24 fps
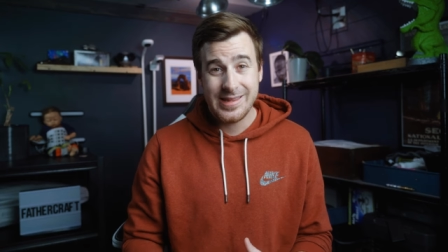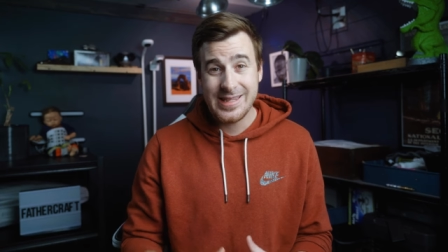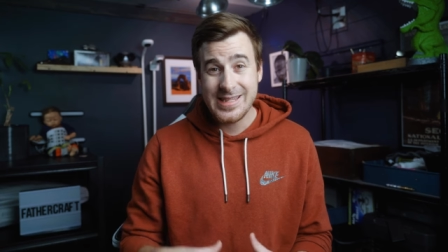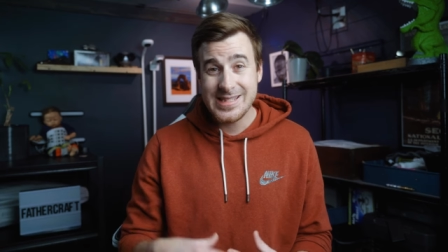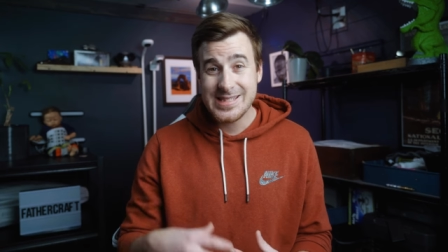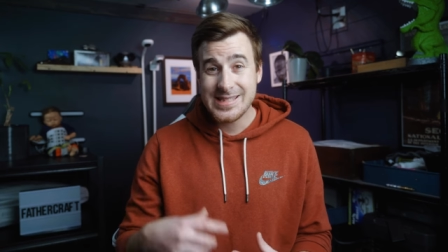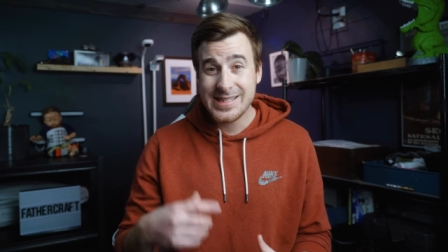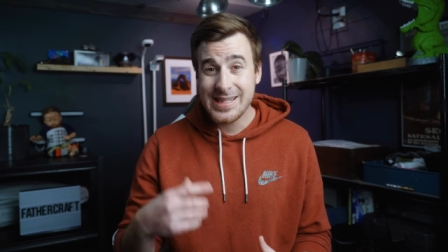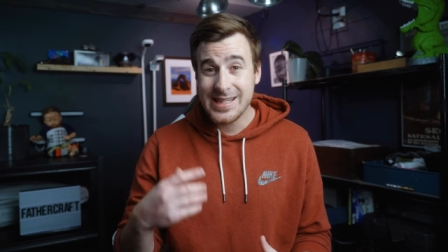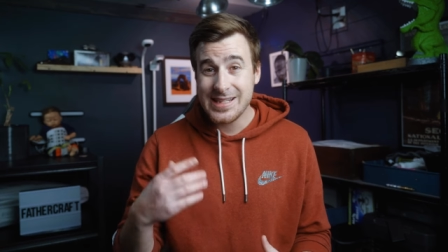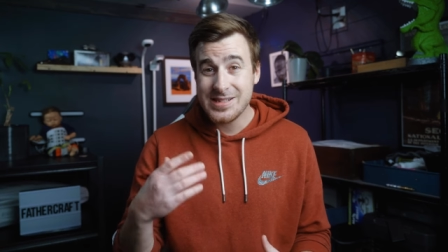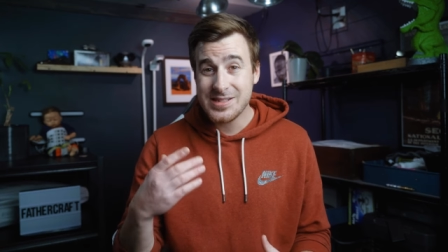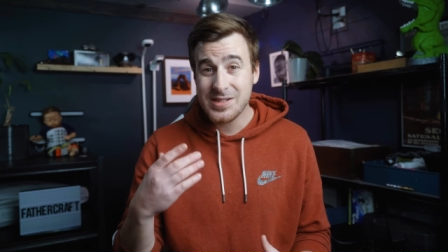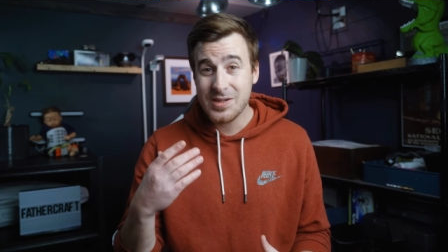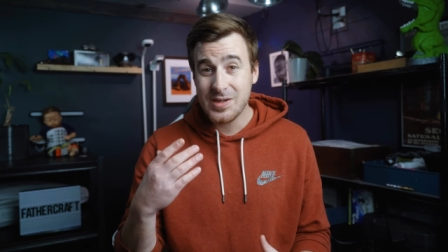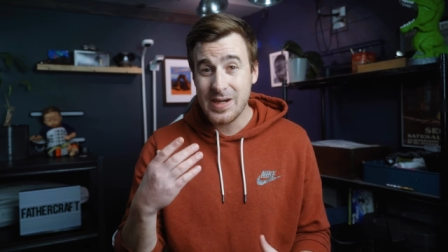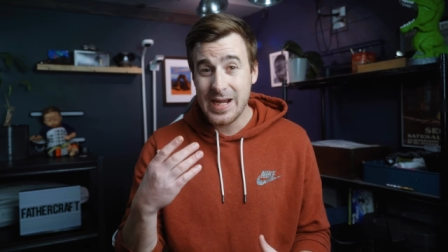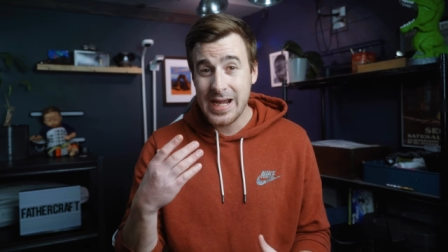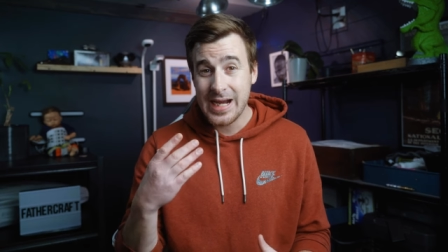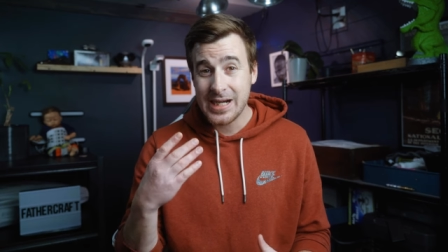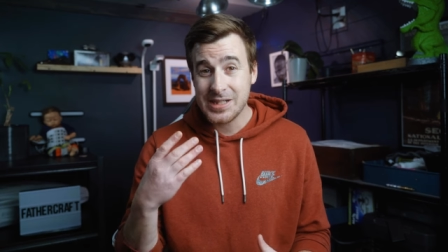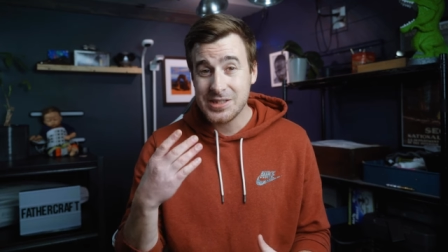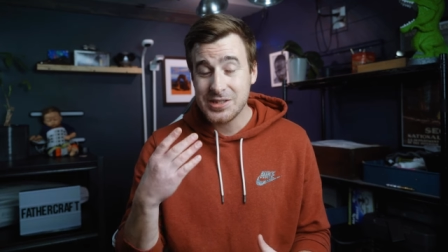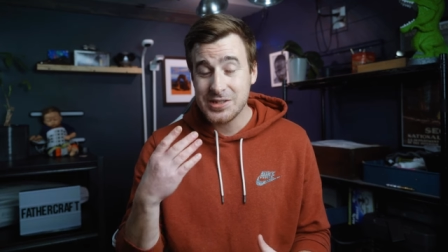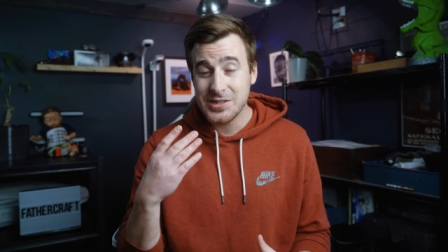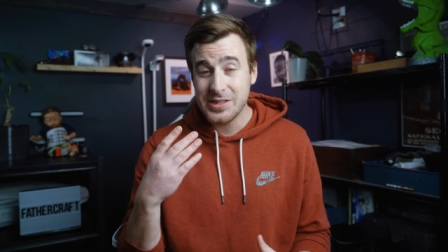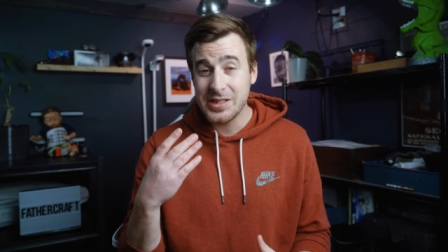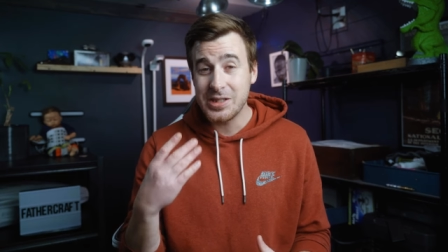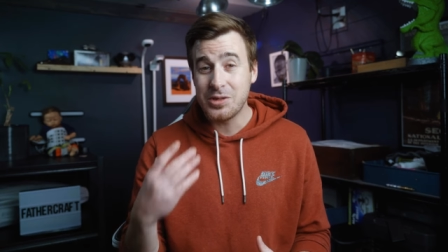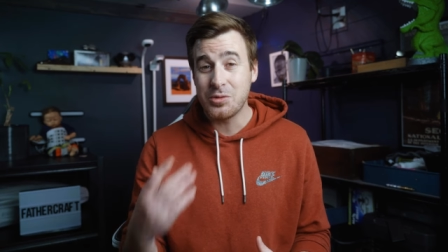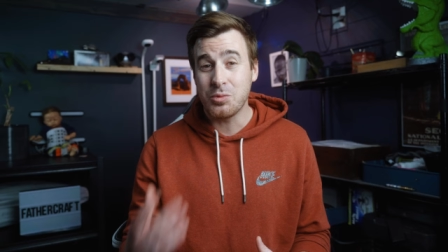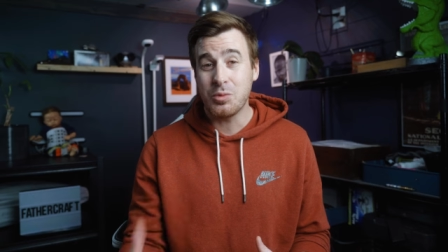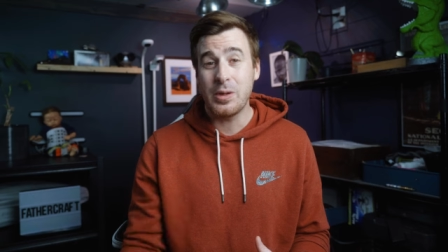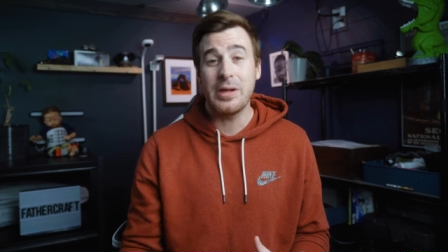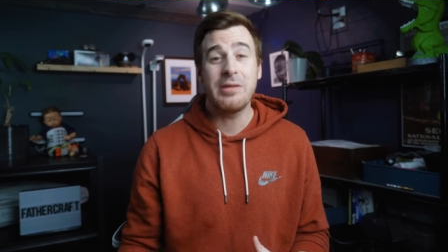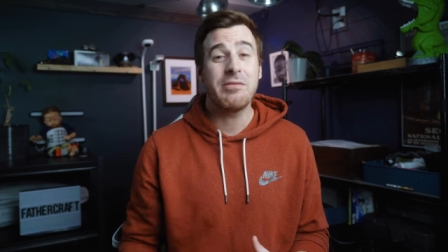These kits are actually
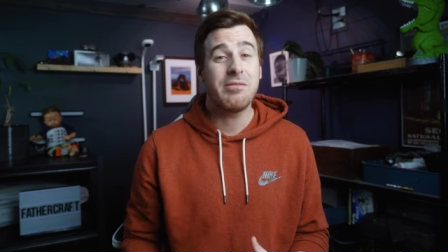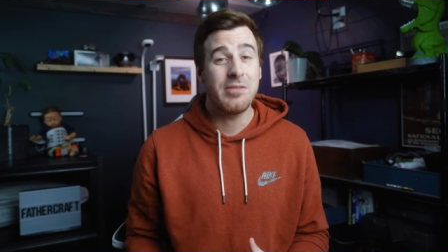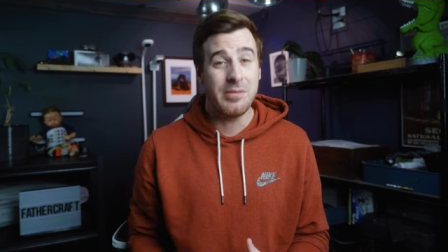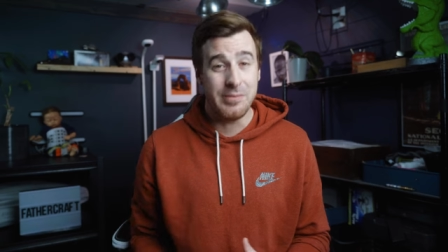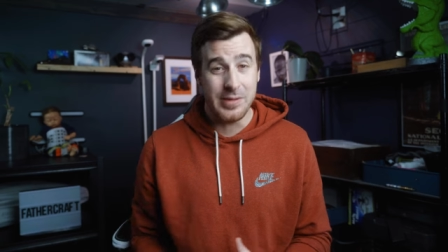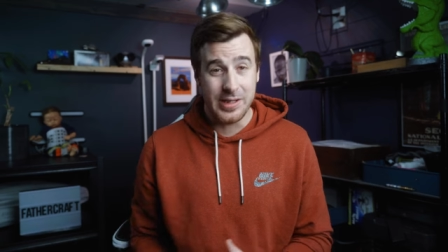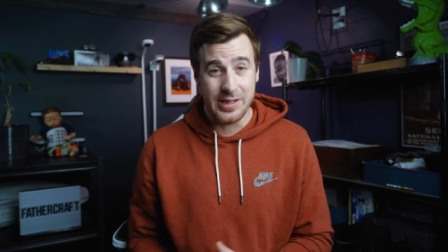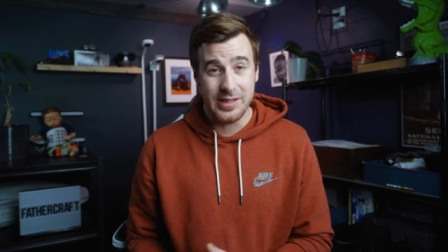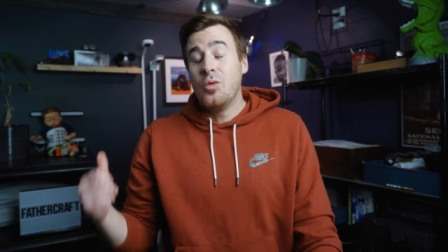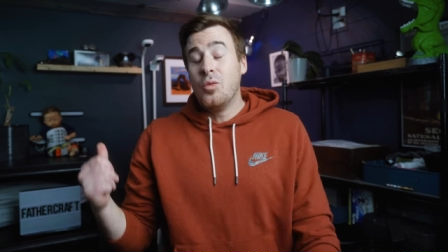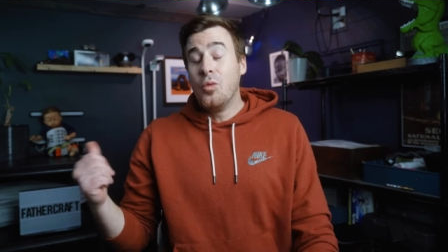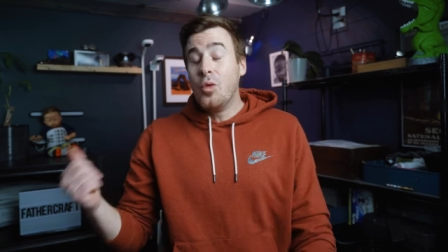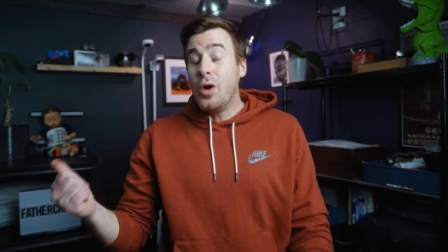great for me.